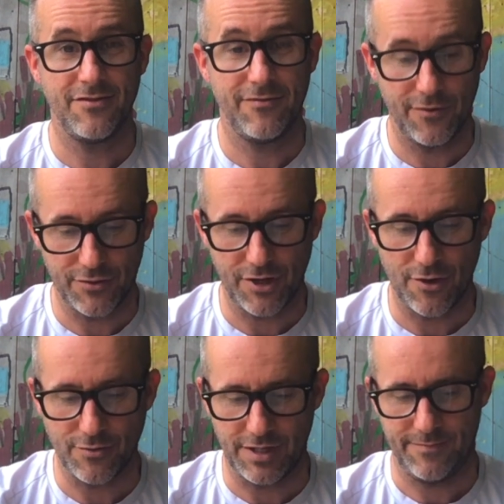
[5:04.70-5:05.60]
of foot
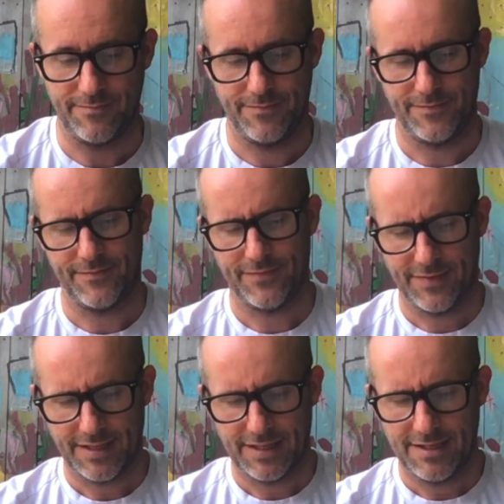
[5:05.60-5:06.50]
odour.
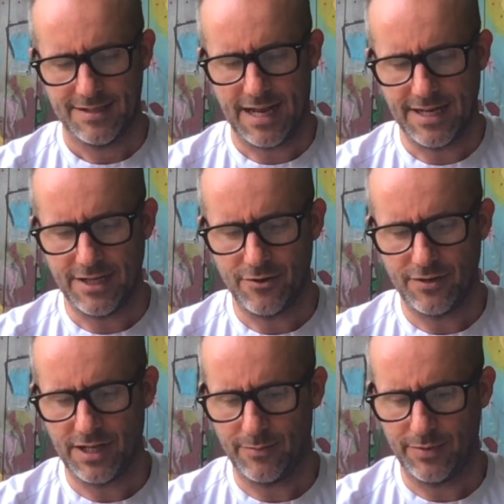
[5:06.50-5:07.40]
Stanley
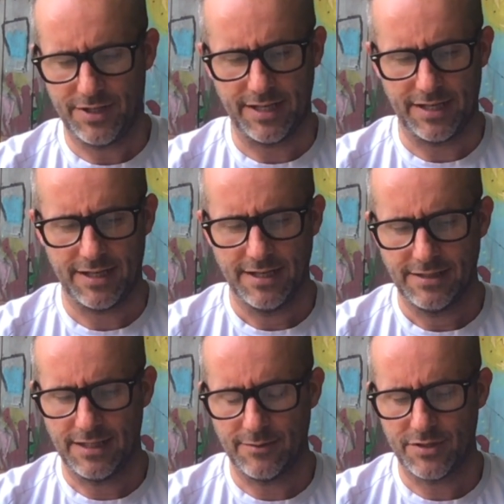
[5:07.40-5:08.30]
couldn't help but think
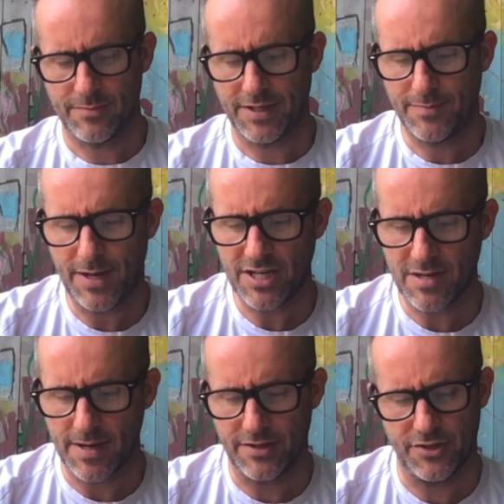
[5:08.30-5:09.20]
that there was something special
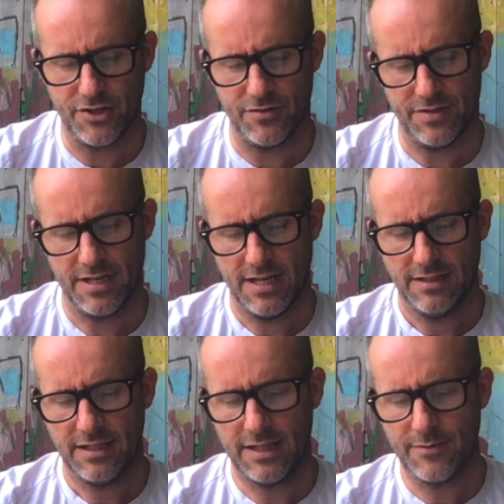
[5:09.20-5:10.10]
about the shoes,
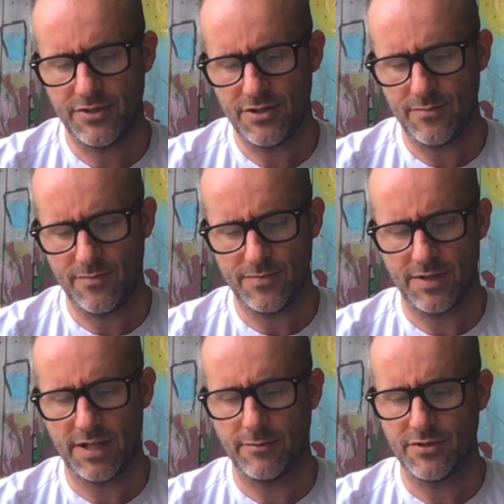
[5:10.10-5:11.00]
that they
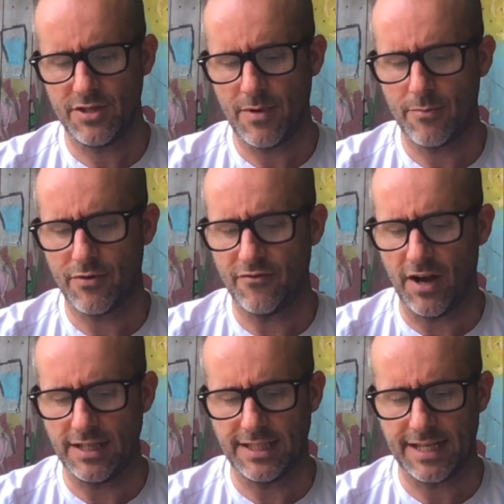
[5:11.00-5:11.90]
would somehow
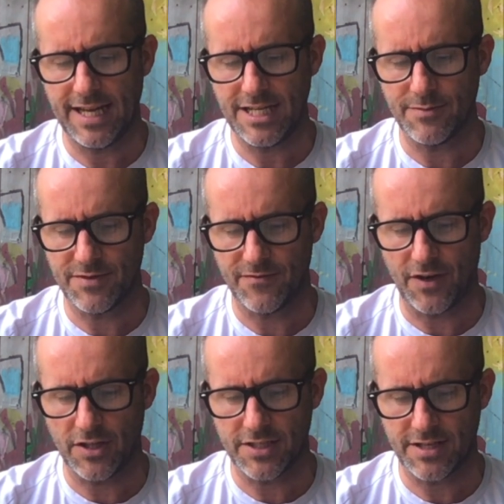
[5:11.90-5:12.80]
provide the key to his
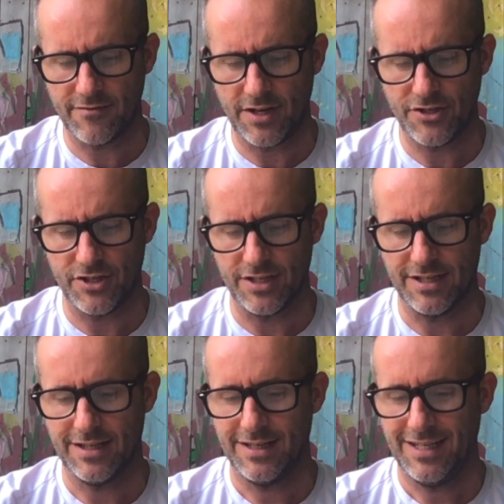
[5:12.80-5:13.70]
father's invention.
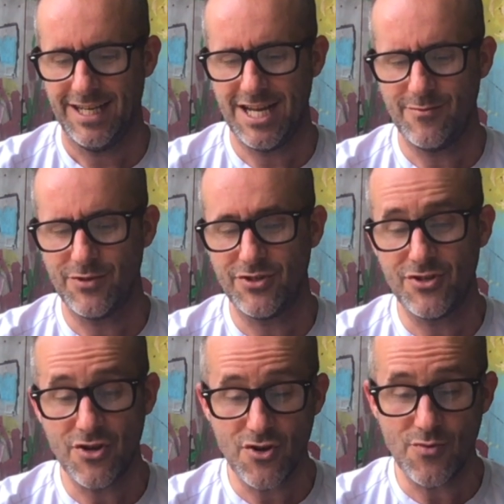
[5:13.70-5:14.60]
It was
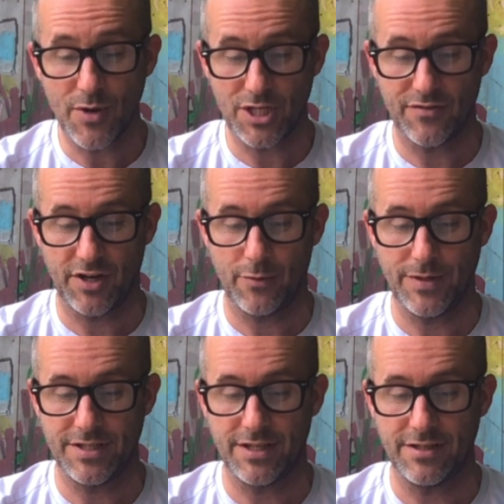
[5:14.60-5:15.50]
too much of a
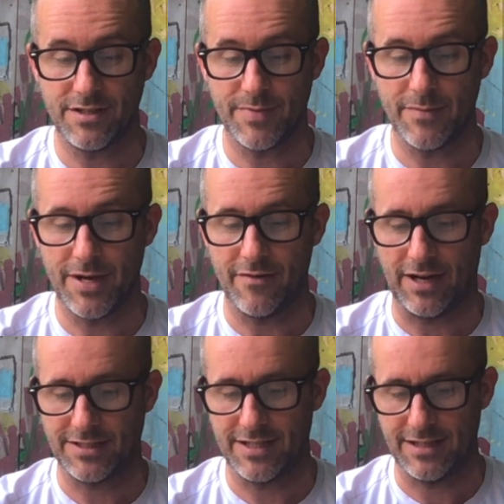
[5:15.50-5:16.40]
coincidence to be a mere
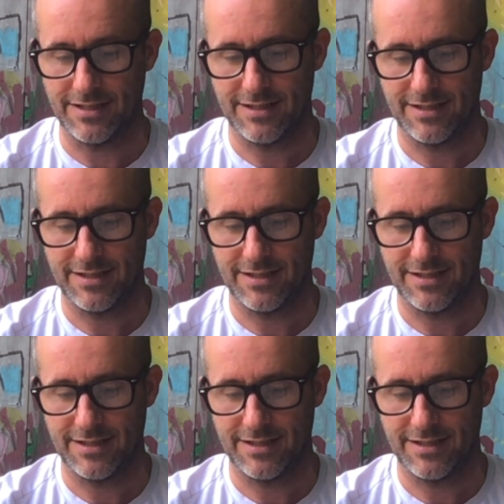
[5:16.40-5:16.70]
accident.